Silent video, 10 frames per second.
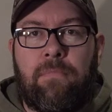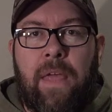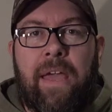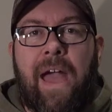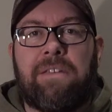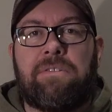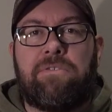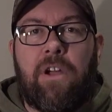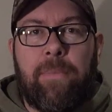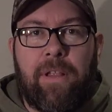Hey guys,
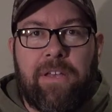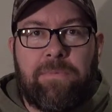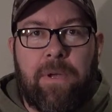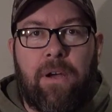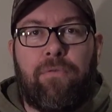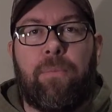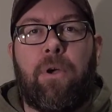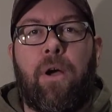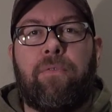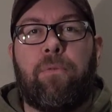Jeremy Gillespie here from
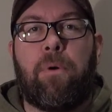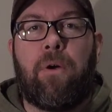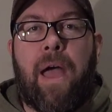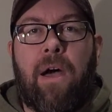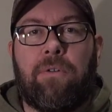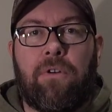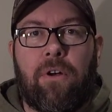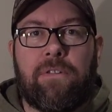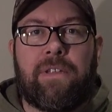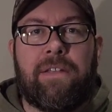Going for Broke
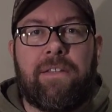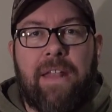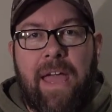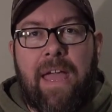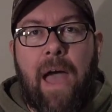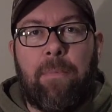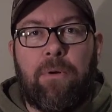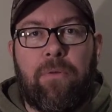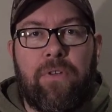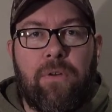Outdoors, and today I'm
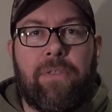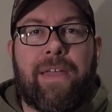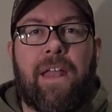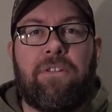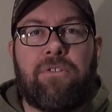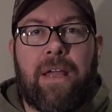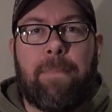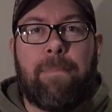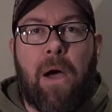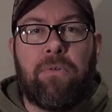going to review the Kenetrek
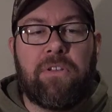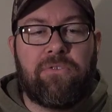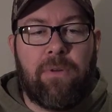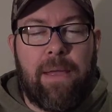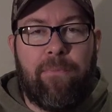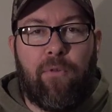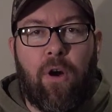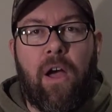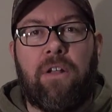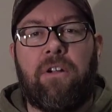Mountain Extreme
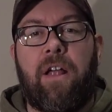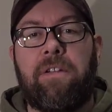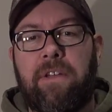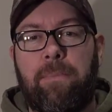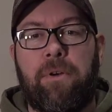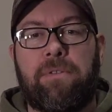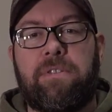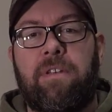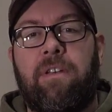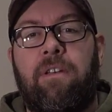400 hunting boots.
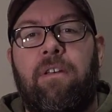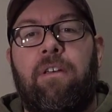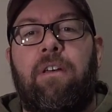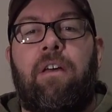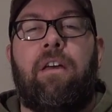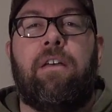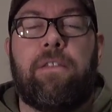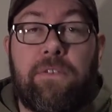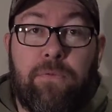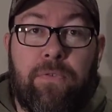
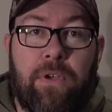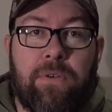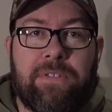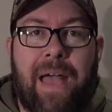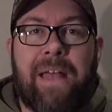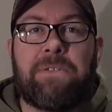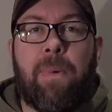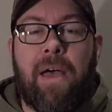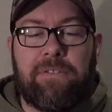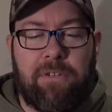This review is not
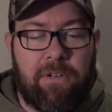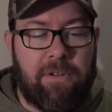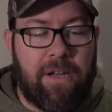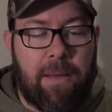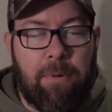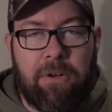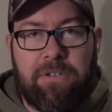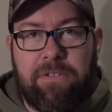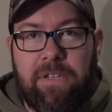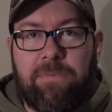sponsored, and I
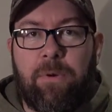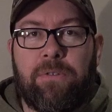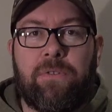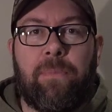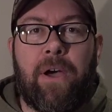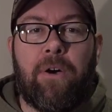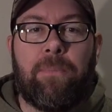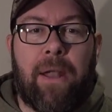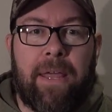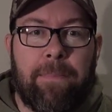purchased these boots with my own
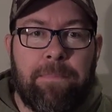money.